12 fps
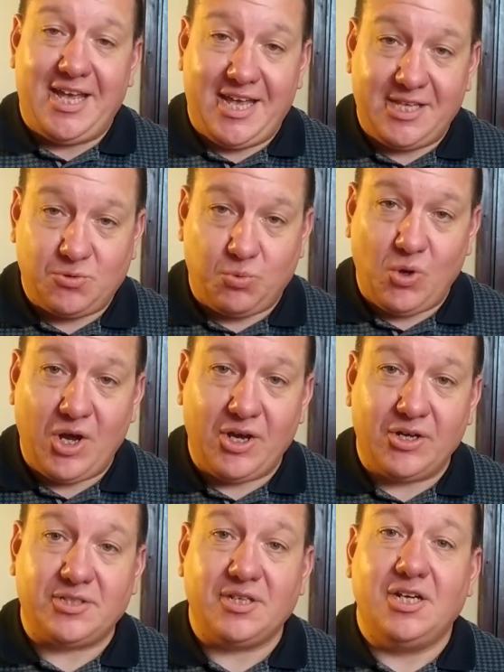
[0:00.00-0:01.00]
his
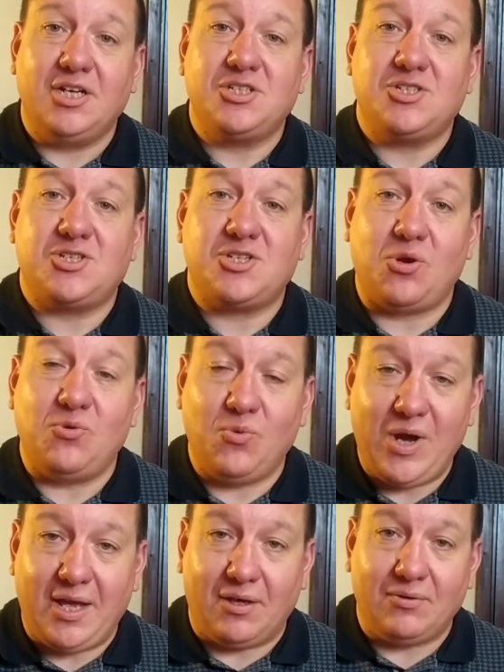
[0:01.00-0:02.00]
word so
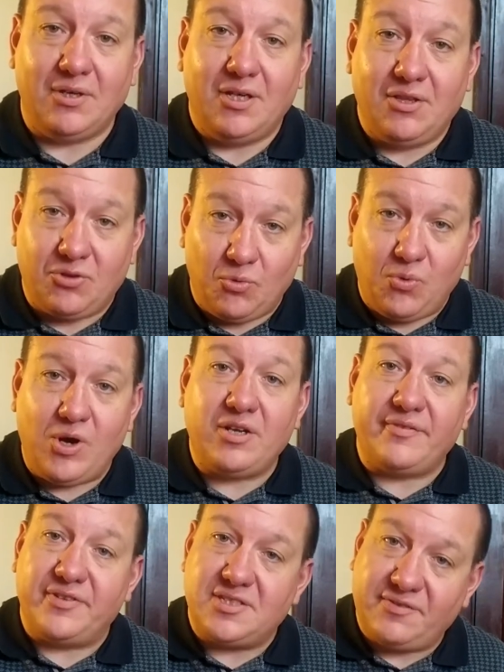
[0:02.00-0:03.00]
well, the
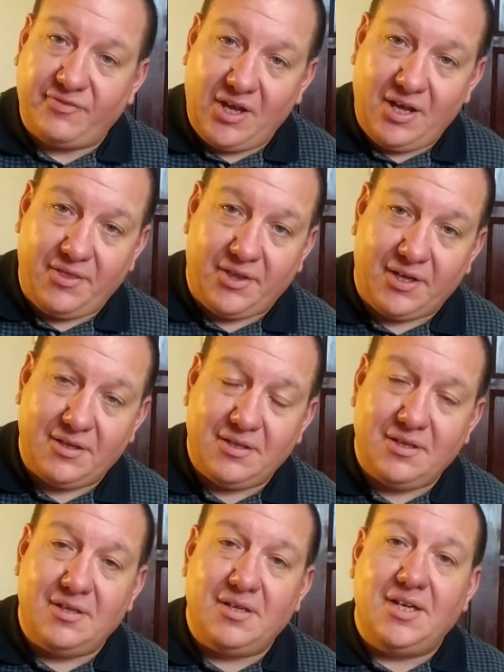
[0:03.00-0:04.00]
word of his Father,
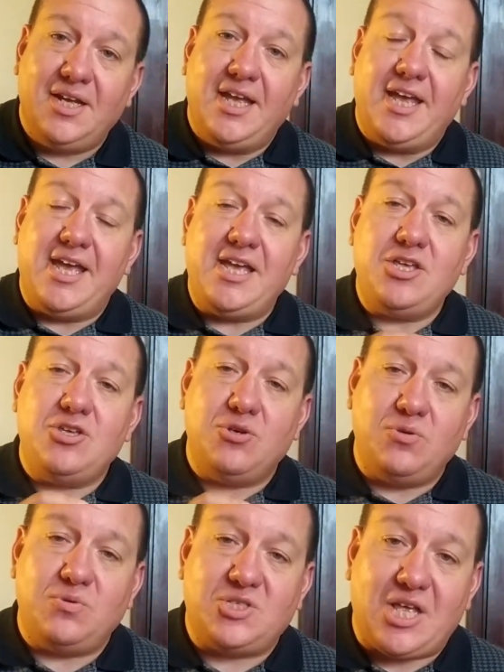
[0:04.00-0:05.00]
he
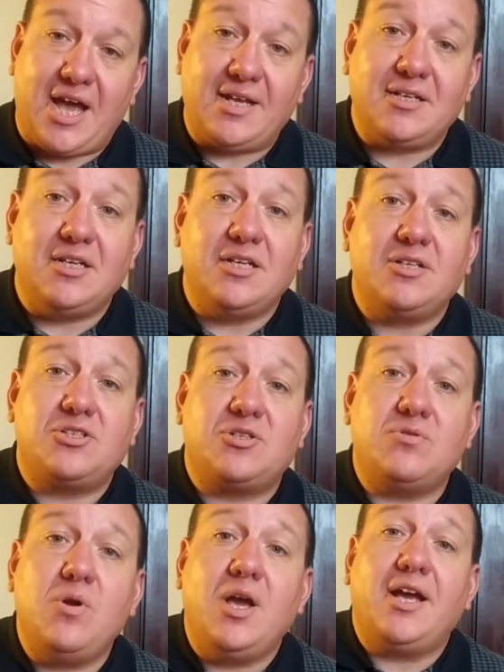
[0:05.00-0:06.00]
used that
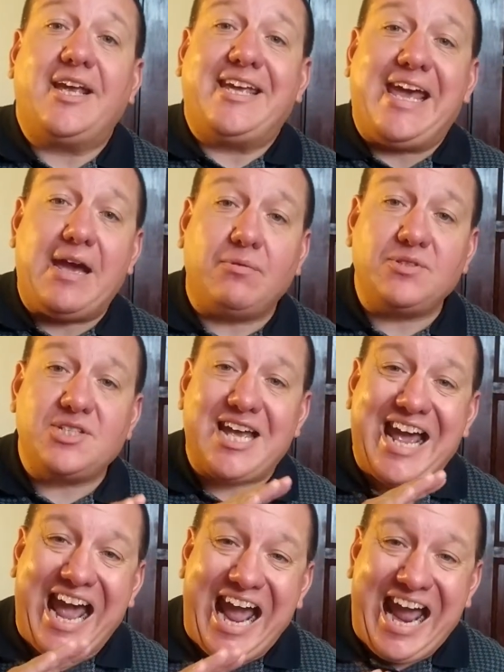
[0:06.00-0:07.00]
to
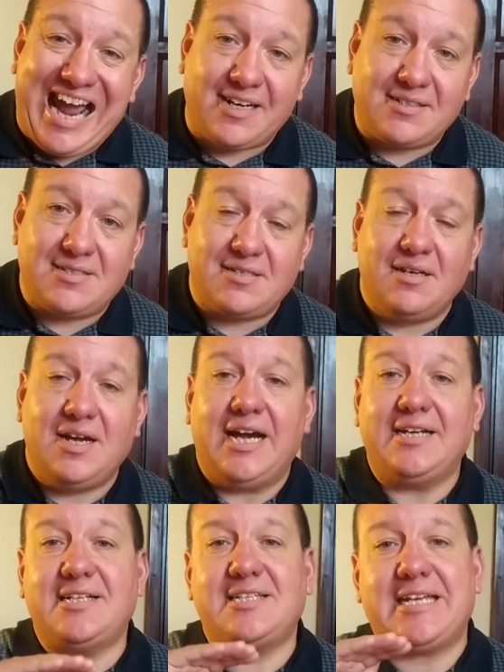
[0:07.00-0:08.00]
counteract
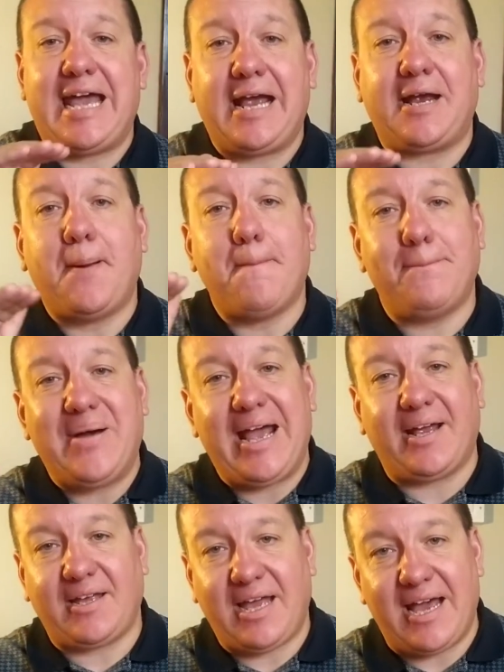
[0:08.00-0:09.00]
and attack
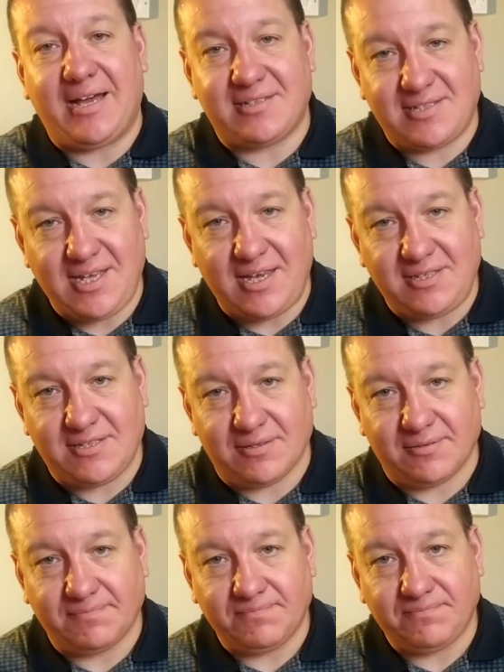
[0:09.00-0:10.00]
back at Satan.